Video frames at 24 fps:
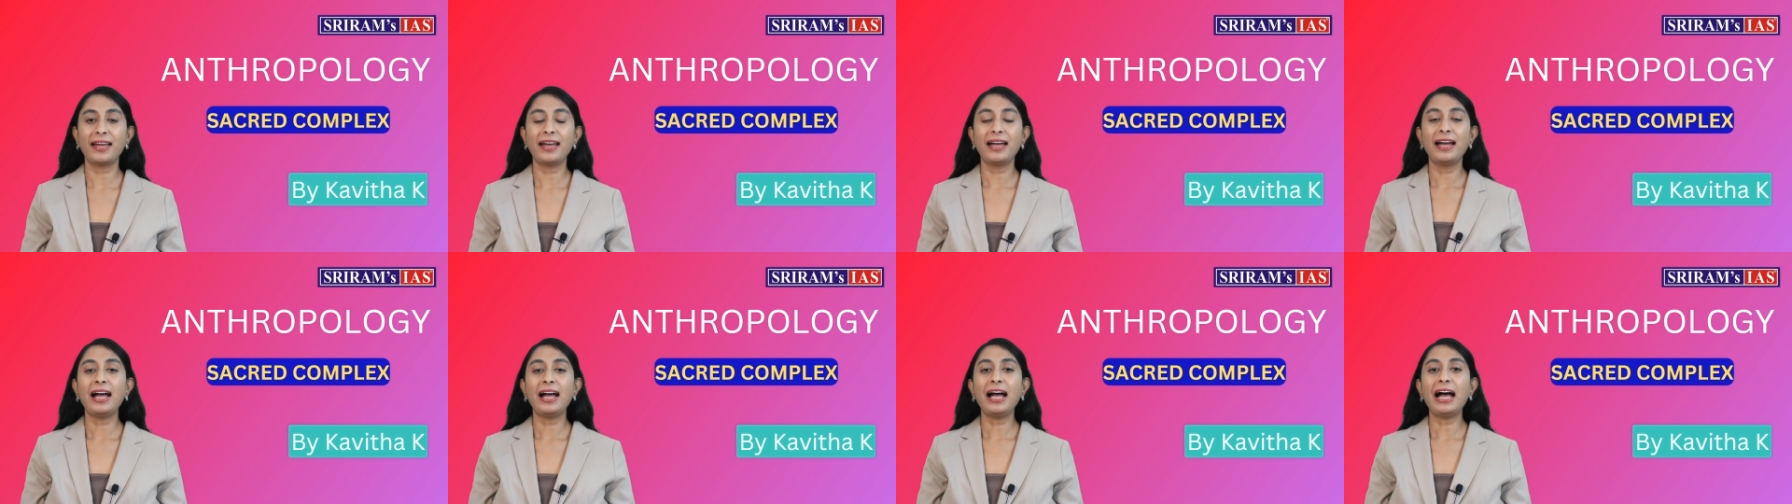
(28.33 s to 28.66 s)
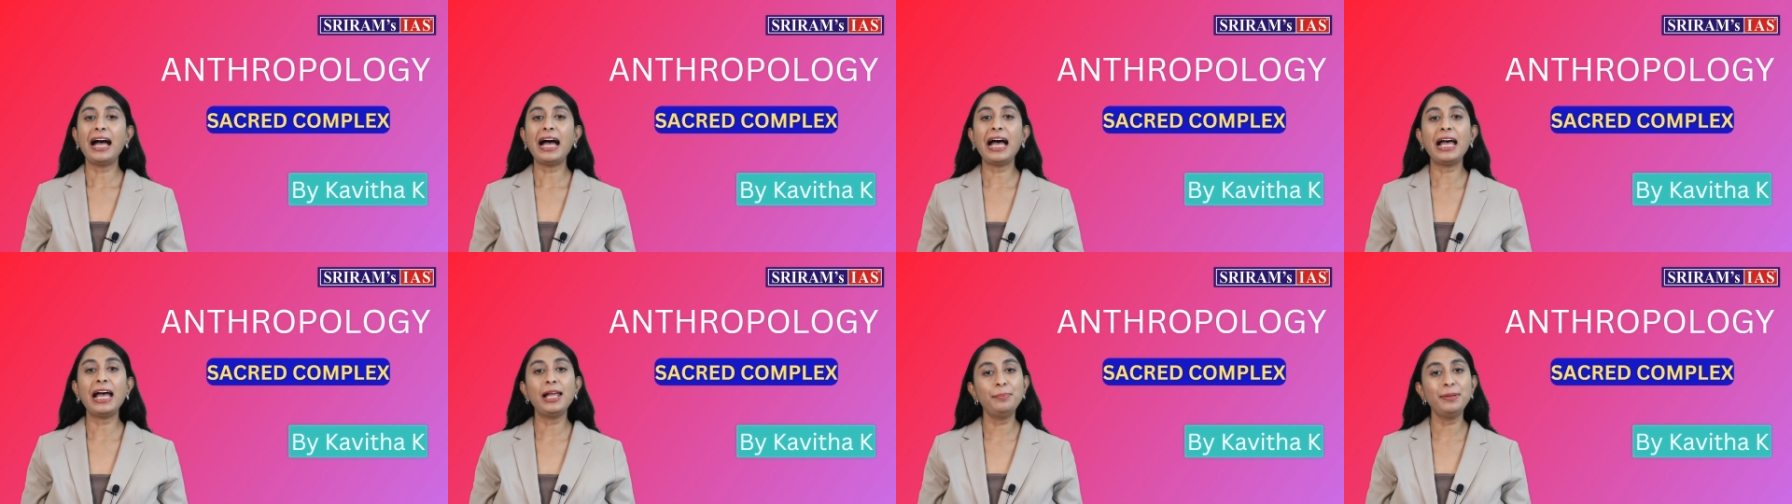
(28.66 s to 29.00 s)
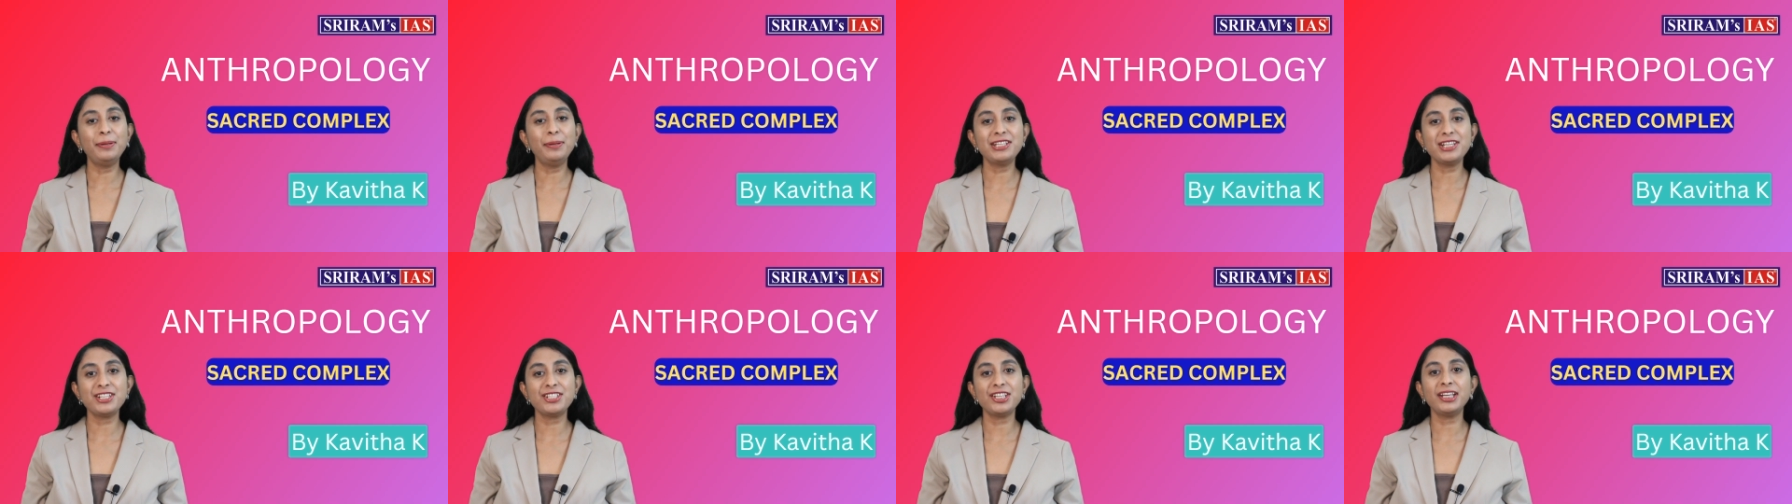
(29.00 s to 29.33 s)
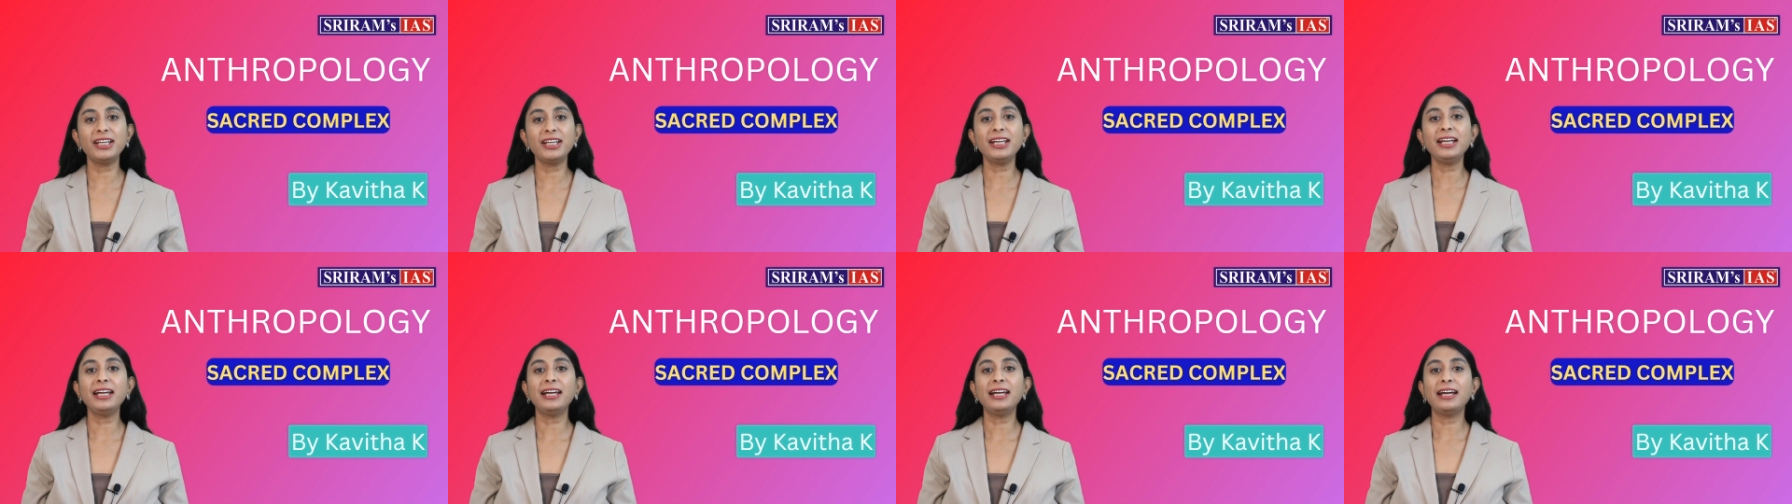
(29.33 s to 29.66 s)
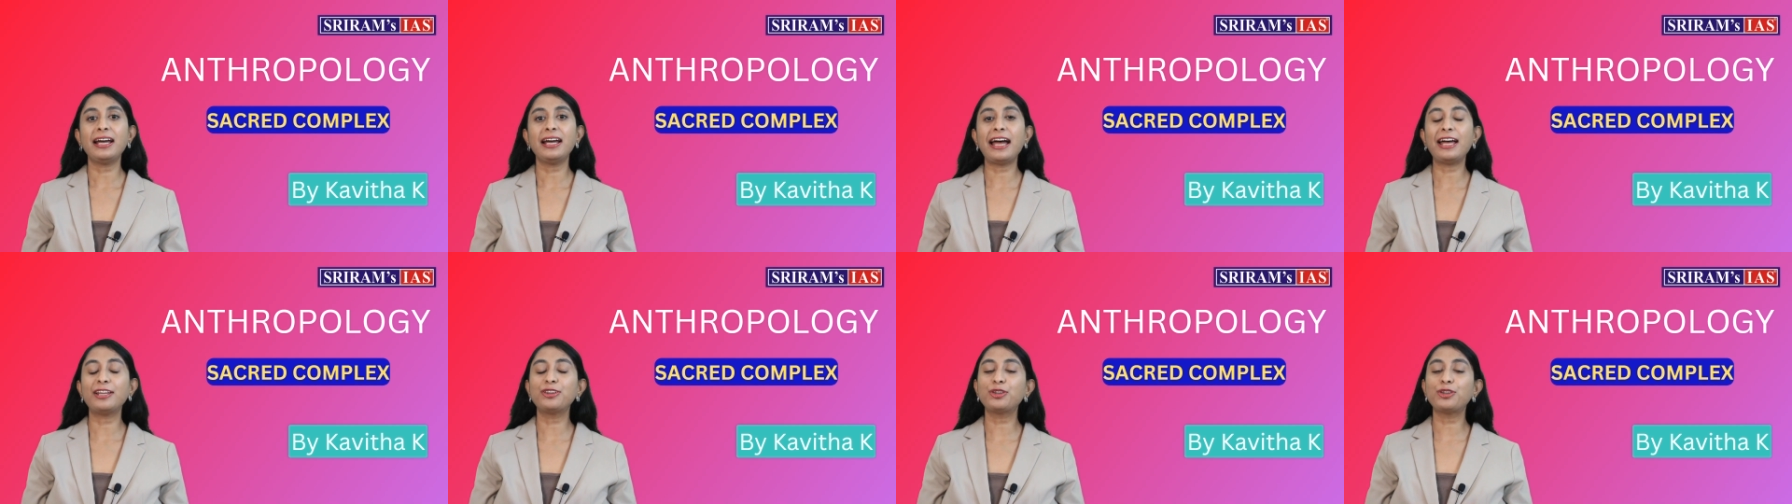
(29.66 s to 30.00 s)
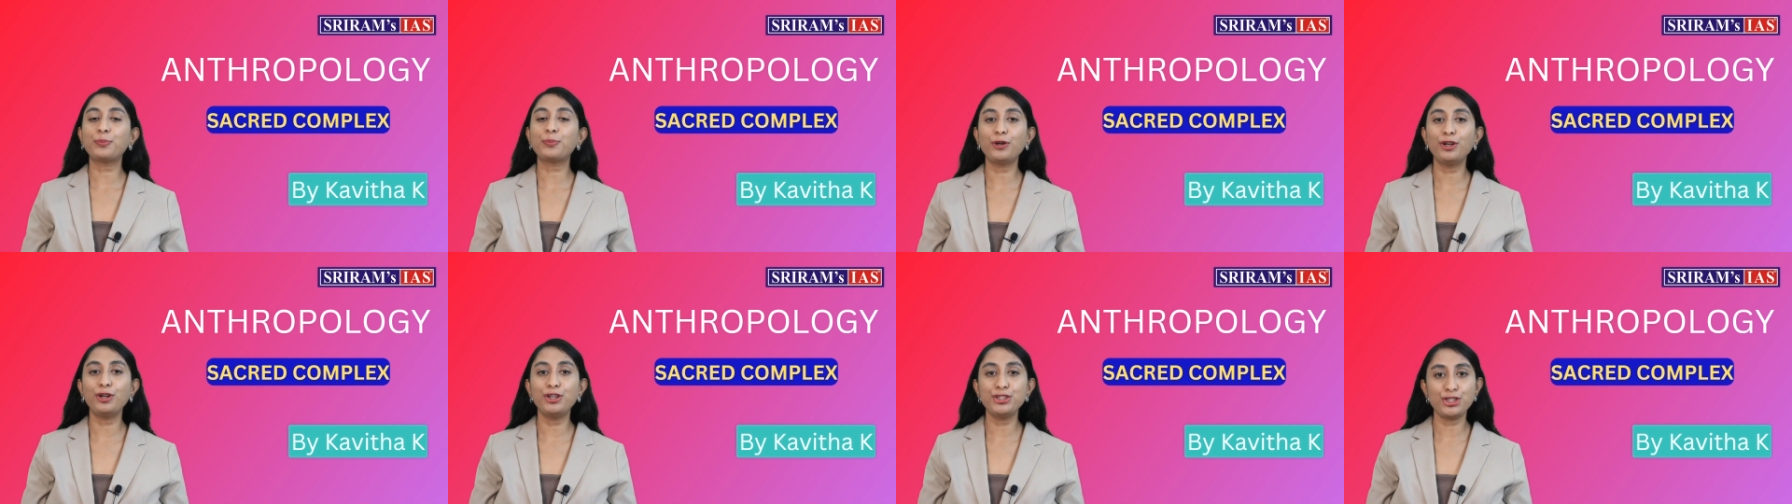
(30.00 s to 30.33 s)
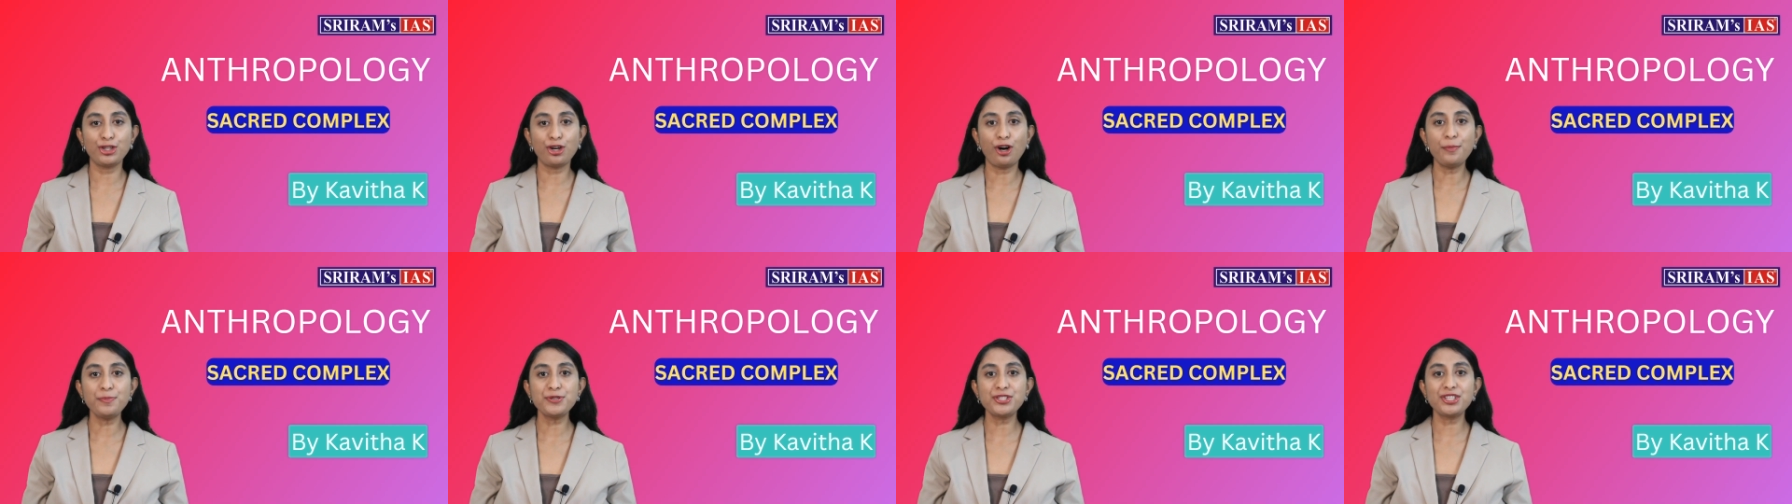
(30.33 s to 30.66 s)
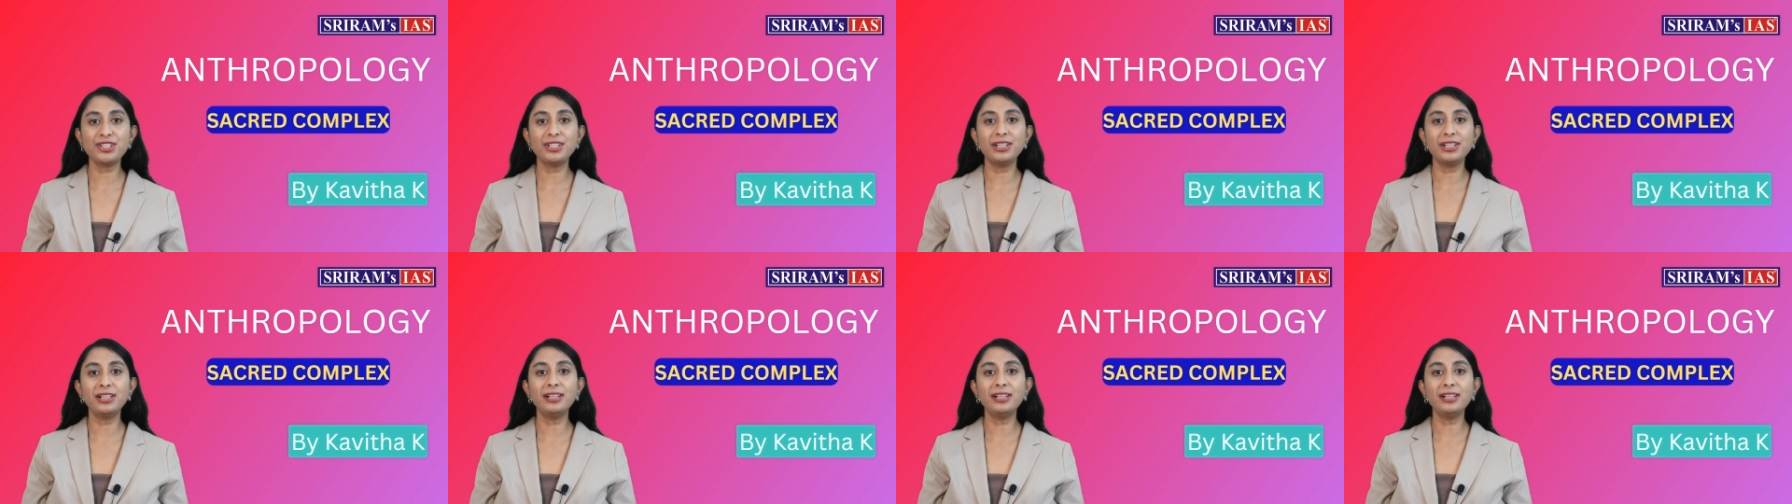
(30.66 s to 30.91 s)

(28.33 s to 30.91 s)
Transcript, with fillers: I will be teaching Anthropology Optional